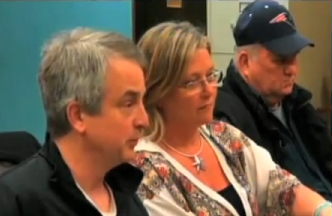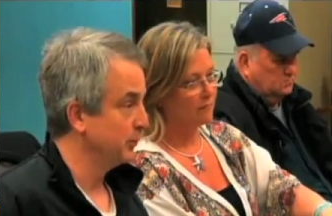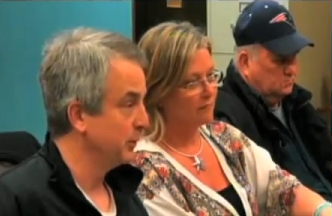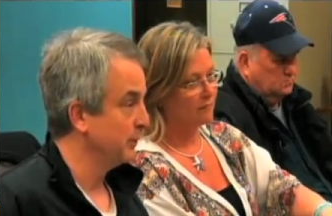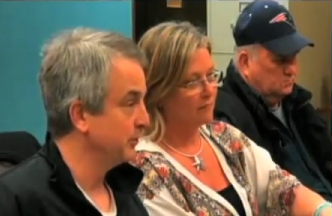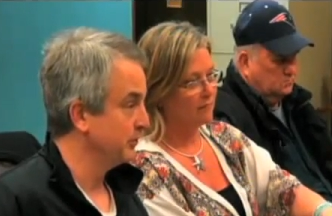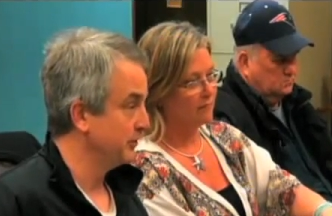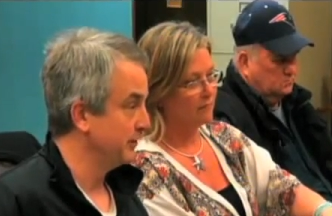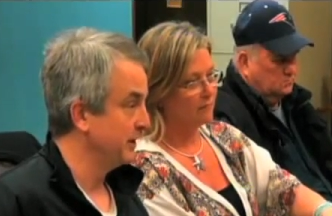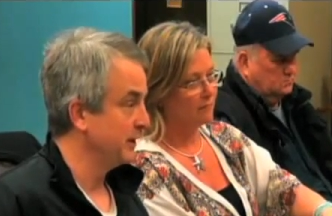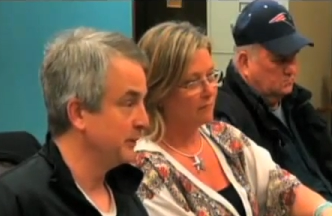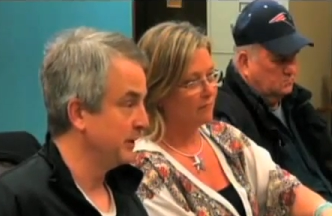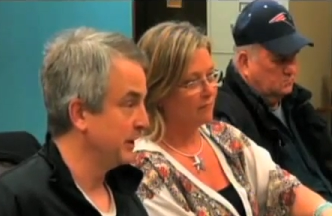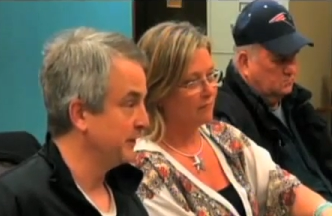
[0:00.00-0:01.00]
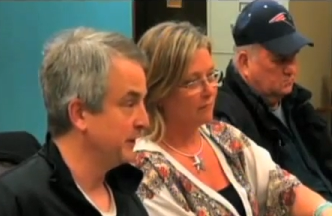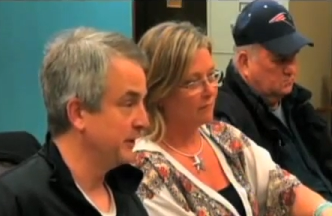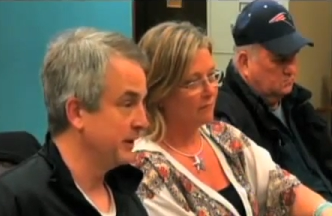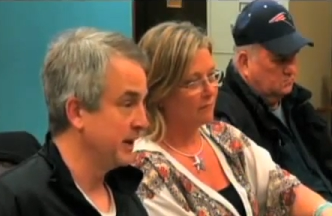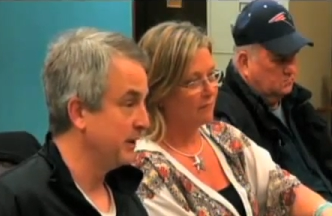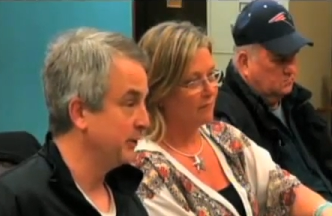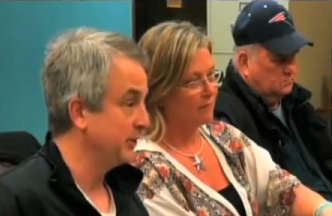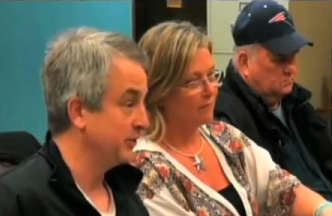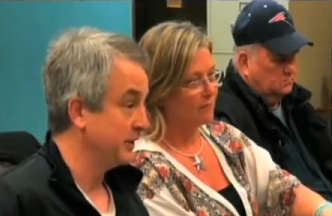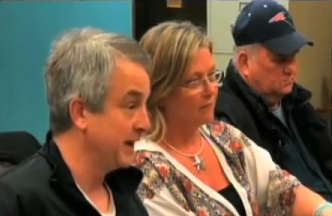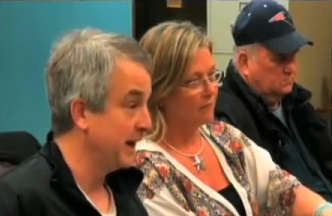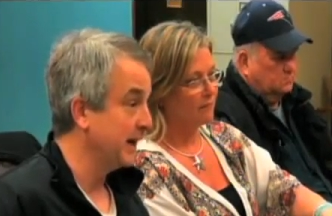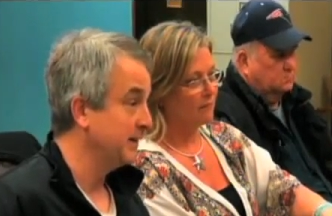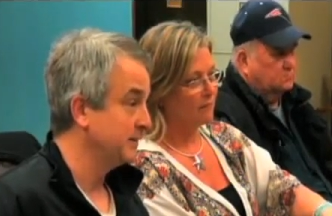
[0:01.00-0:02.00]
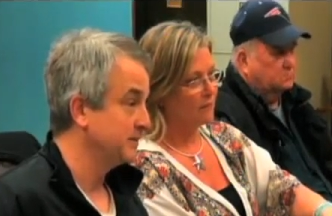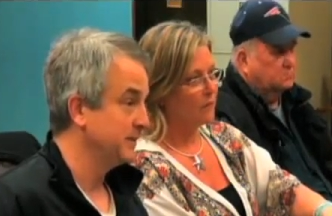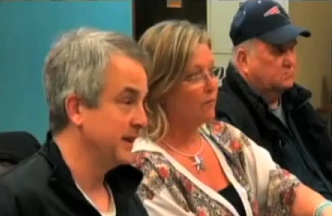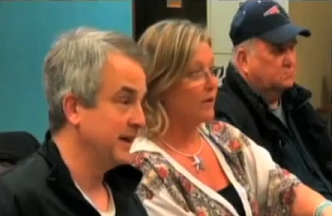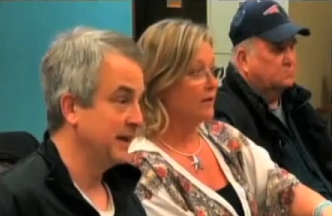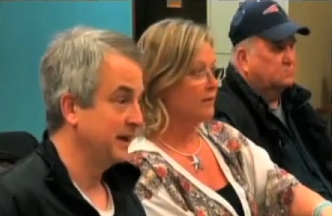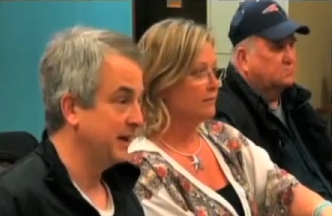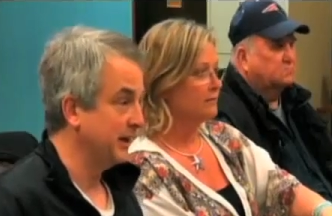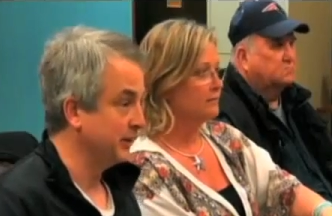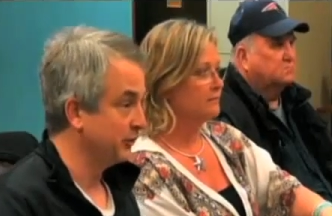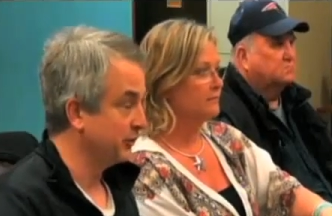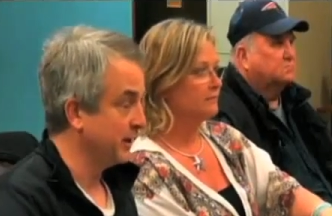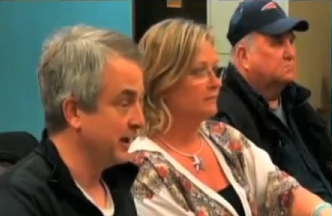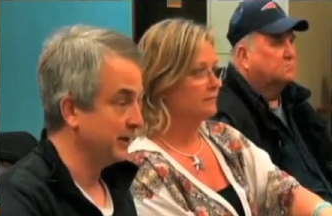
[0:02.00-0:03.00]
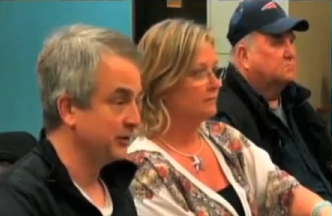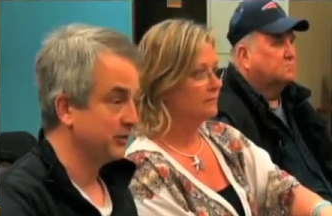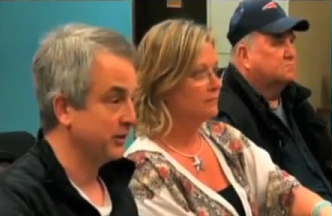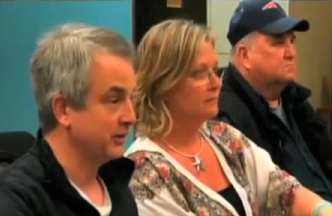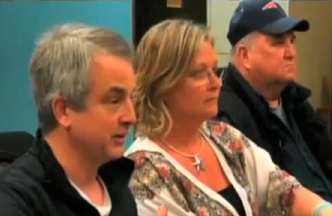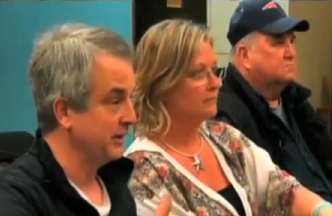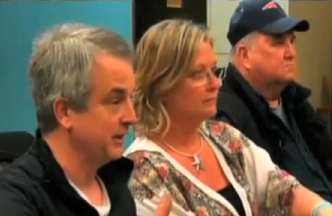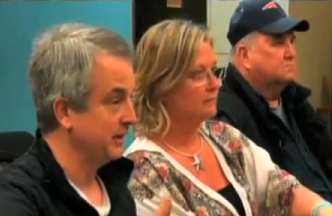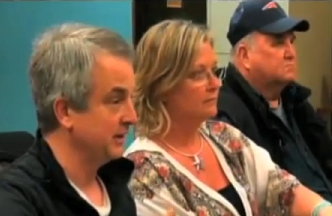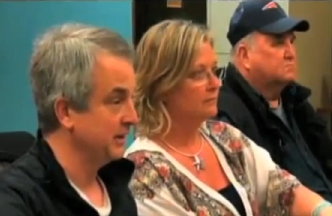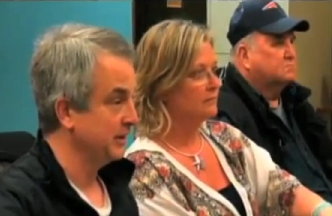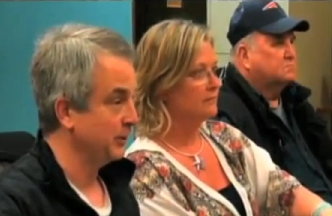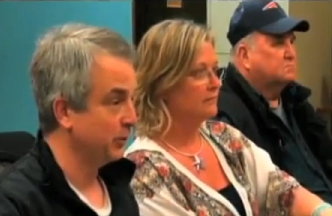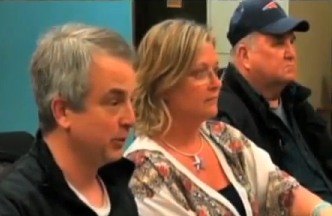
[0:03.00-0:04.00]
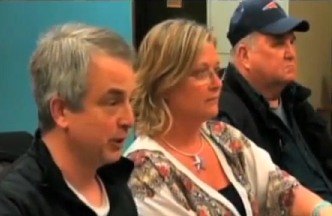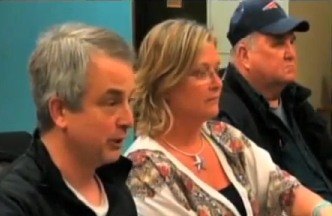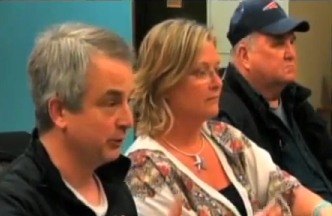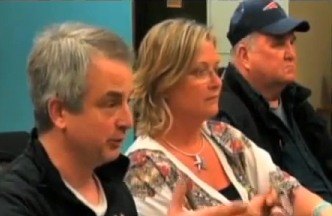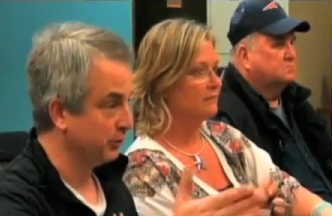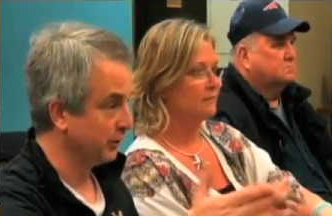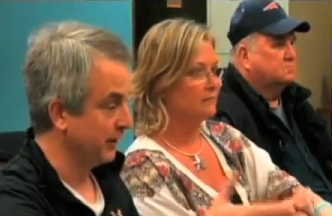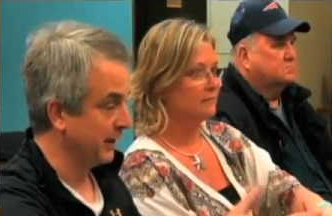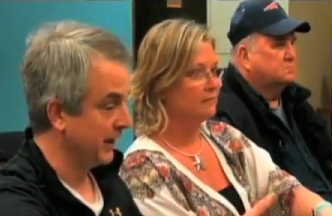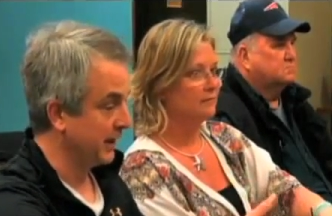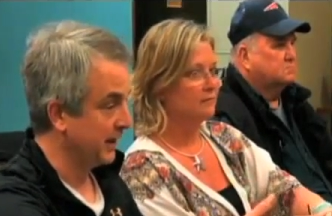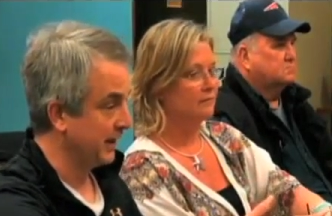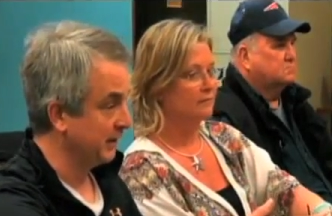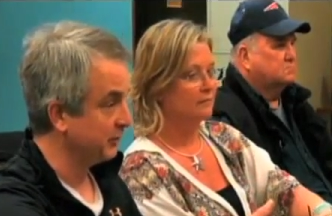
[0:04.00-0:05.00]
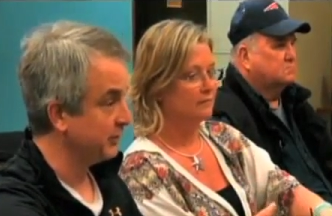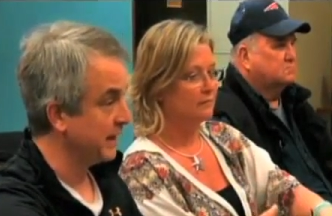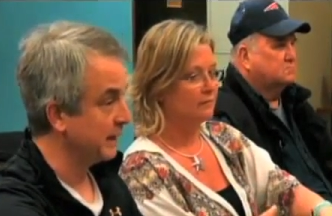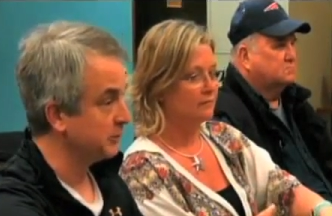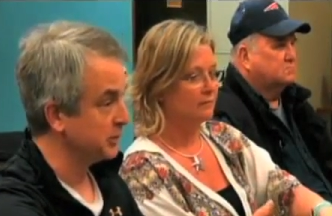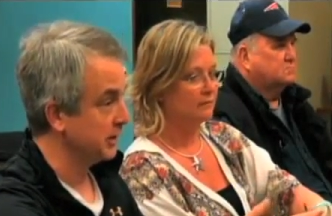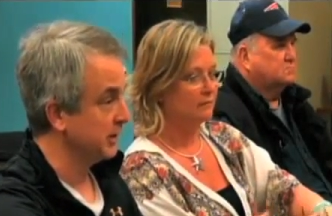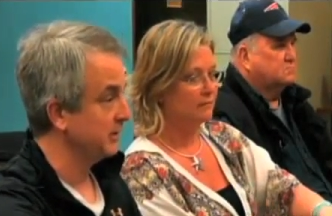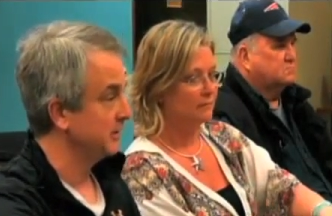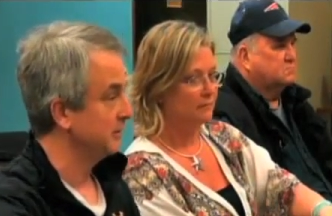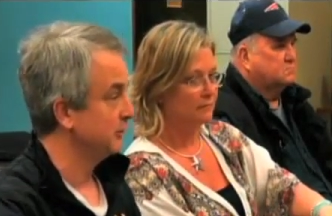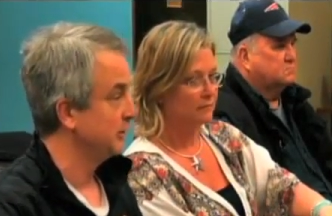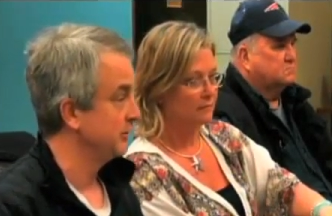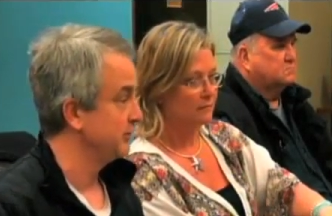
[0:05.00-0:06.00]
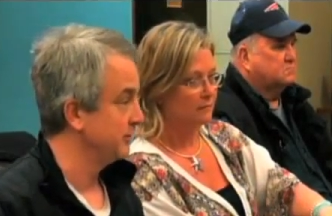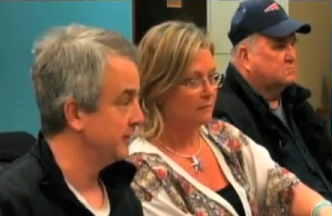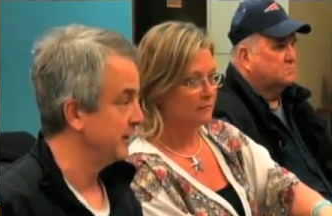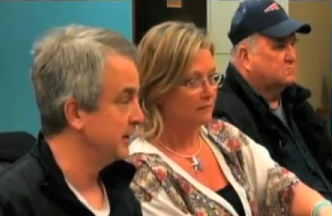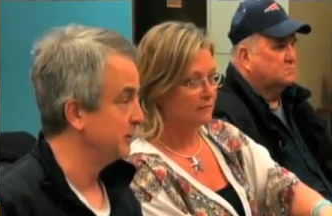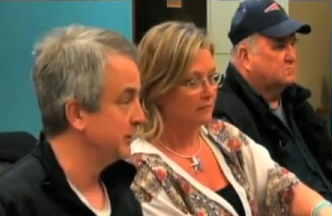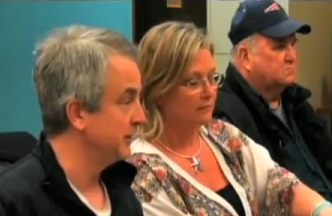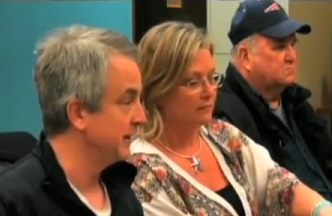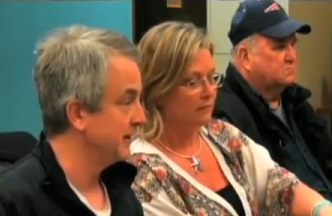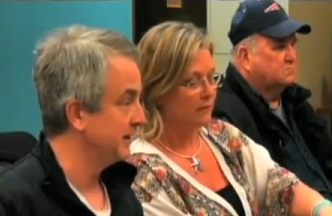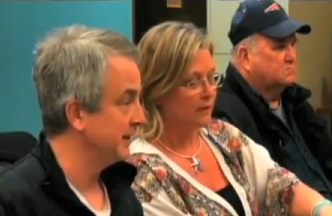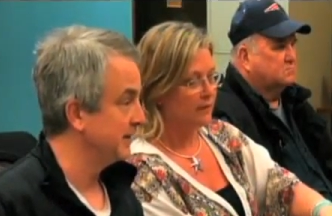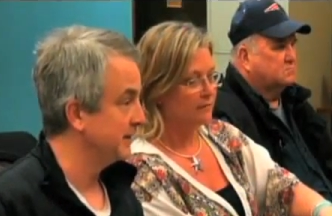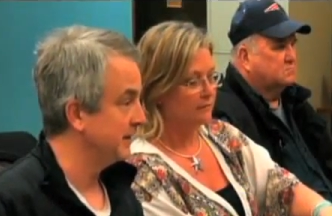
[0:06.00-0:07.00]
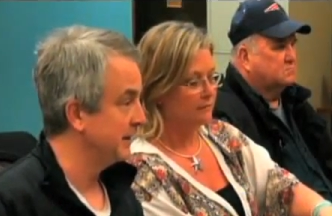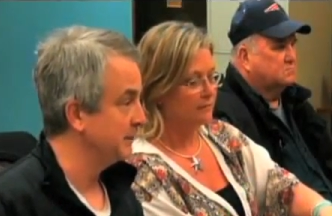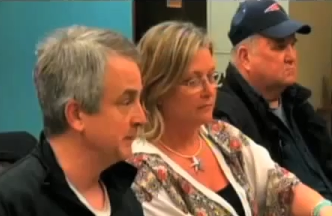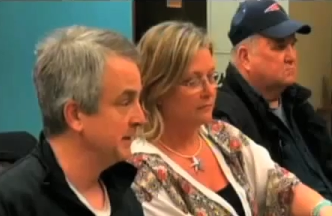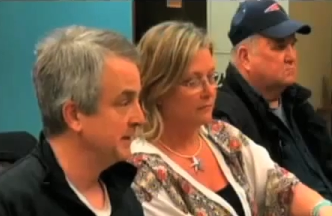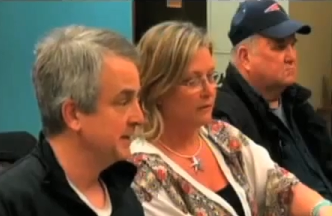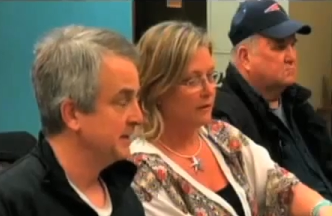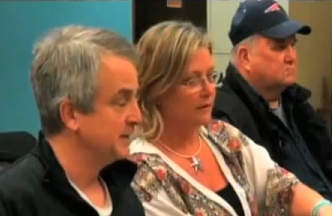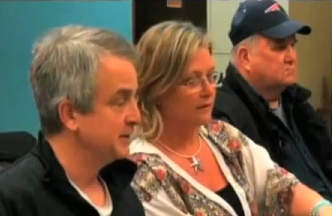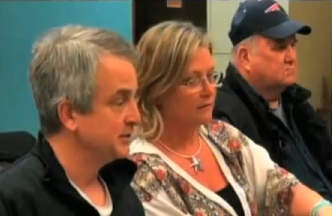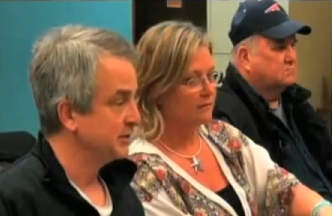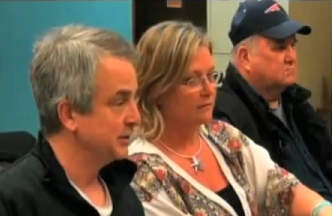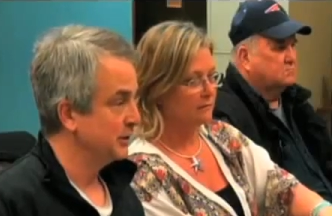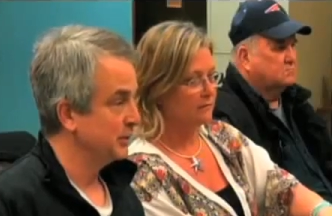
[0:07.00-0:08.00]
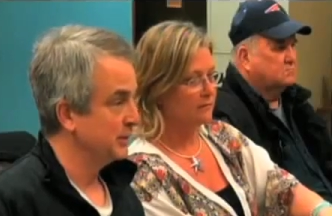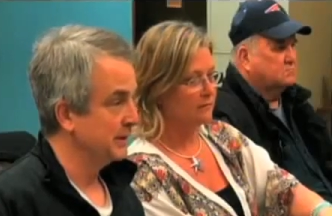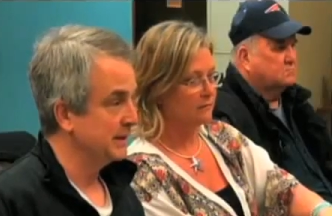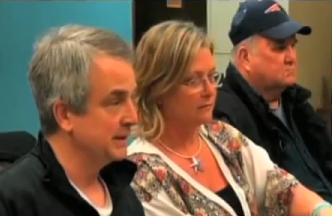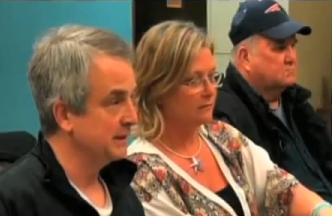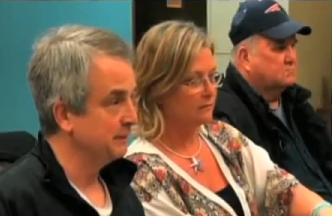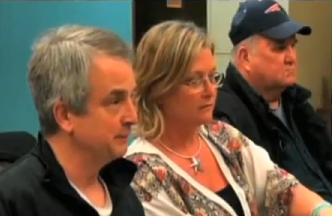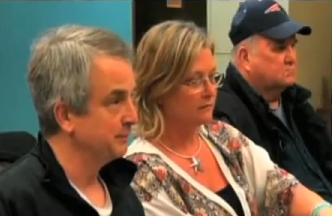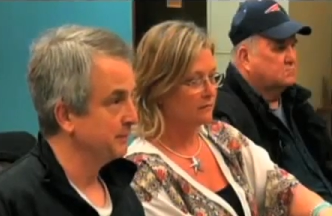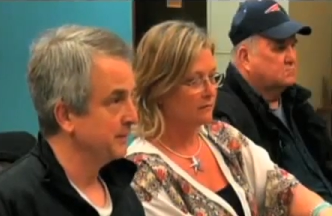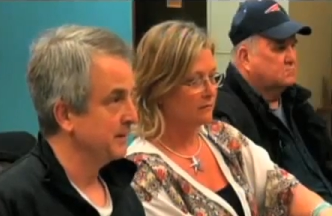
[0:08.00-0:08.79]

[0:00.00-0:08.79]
Speaker 1: What was available out there now is not. Right. And it's constantly, you know, we're always looking at a snapshot of what's available at that time. Right. So, um,